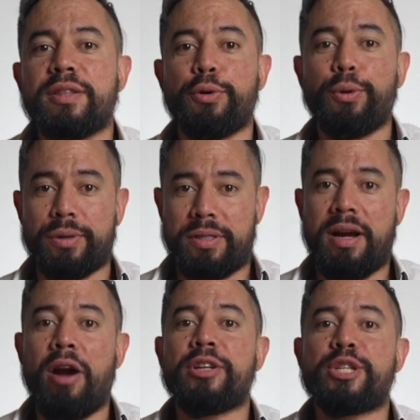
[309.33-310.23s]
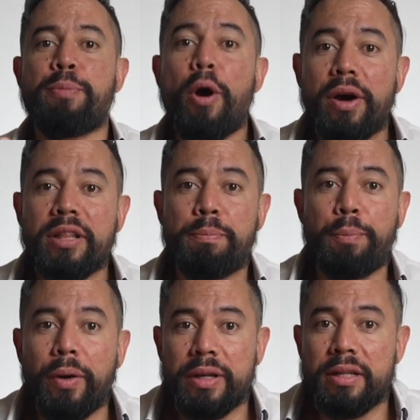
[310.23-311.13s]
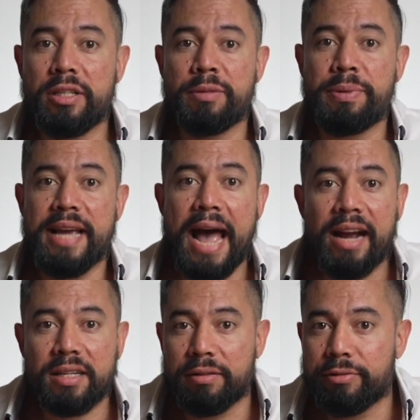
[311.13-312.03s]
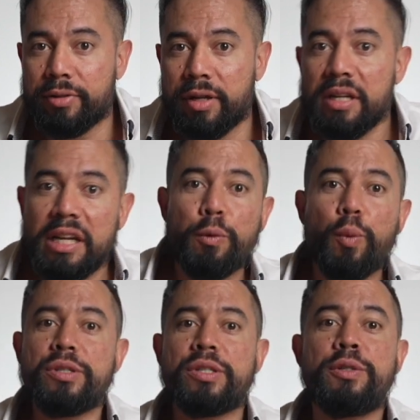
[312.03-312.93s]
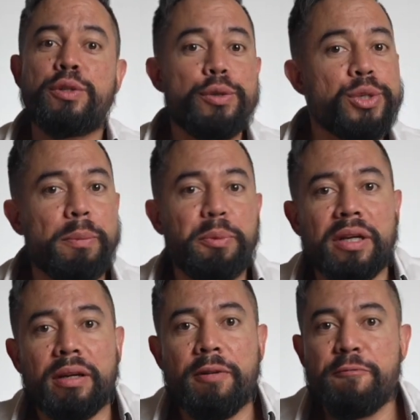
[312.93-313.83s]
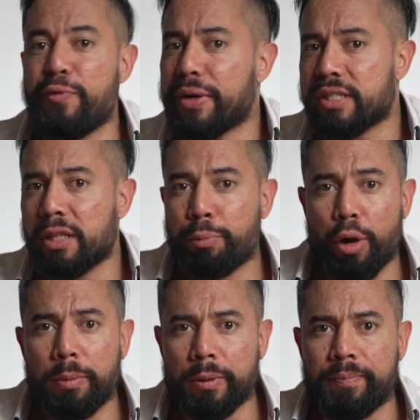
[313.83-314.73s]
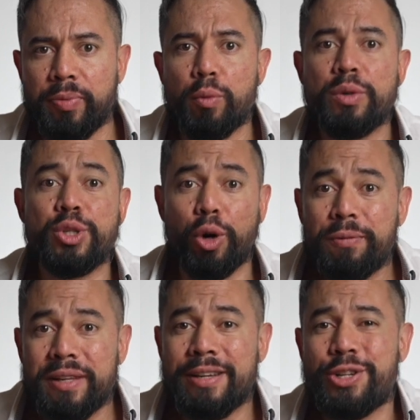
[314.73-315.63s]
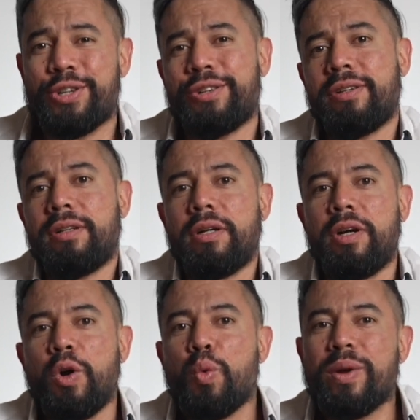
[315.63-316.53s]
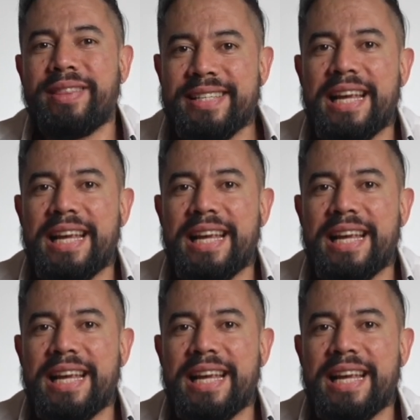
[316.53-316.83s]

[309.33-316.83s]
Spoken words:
thoughts are inspiring the body to be active. It wants to do something, fix the problem, resolve the issue. When this